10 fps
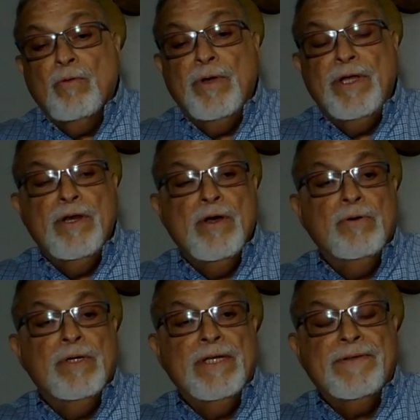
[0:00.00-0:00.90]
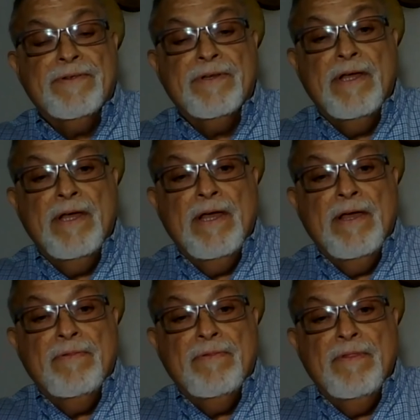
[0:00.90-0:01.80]
we notice
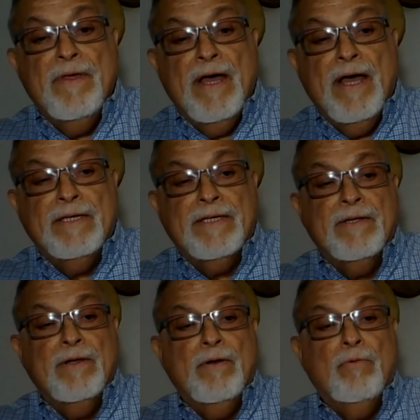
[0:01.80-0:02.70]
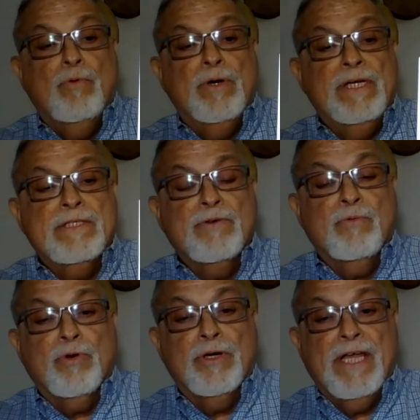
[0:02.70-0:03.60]
that what does the
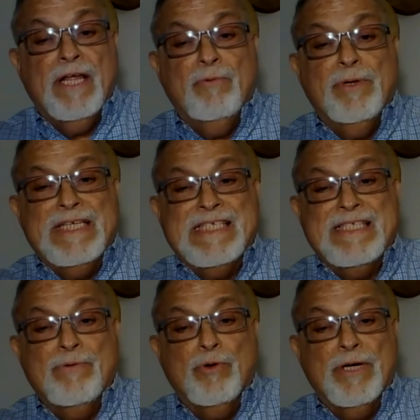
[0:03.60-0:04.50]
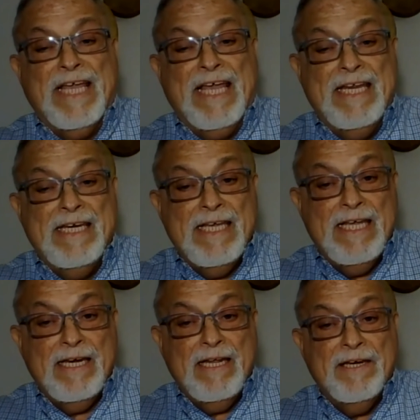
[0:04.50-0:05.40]
word end
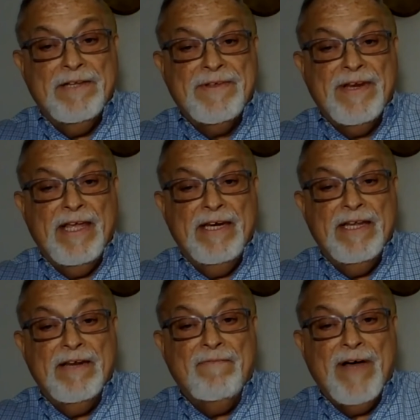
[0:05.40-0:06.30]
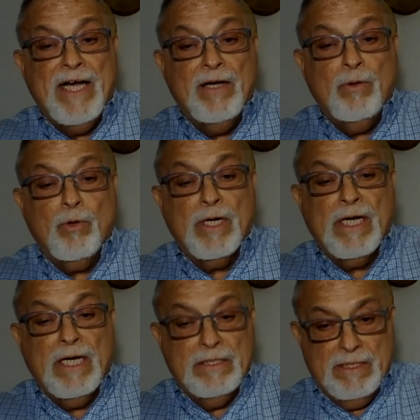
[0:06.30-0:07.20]
in? Does it end in a vowel or a
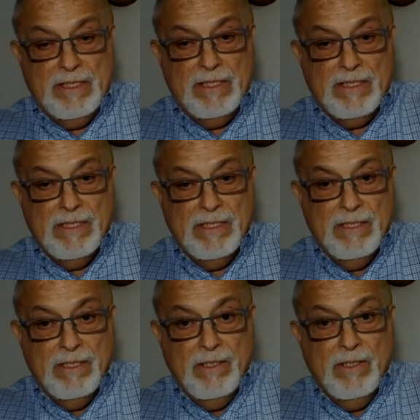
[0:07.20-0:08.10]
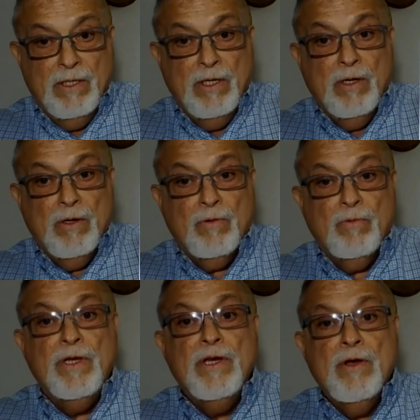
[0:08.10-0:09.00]
consonant?
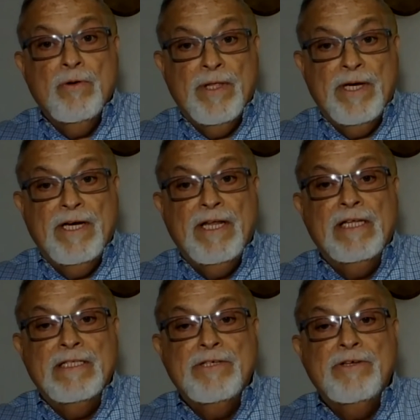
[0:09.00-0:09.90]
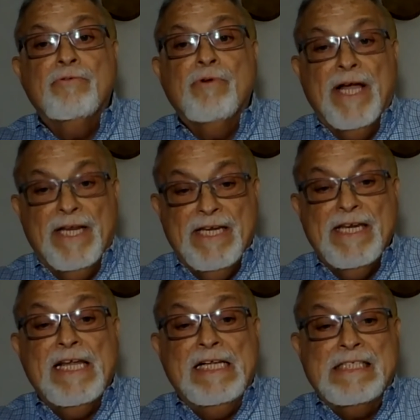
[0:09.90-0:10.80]
We know that it ends, you're right,
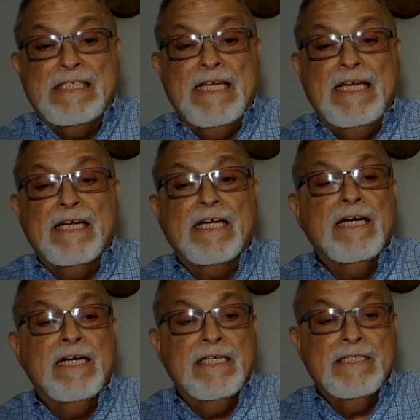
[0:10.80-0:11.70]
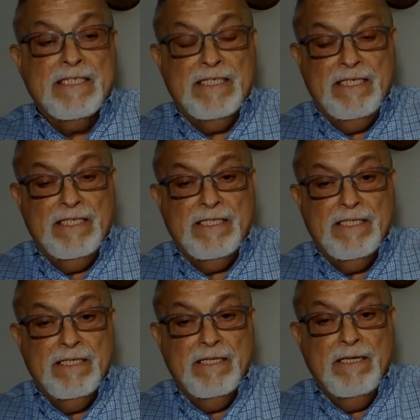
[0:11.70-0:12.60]
it ends in a consonant.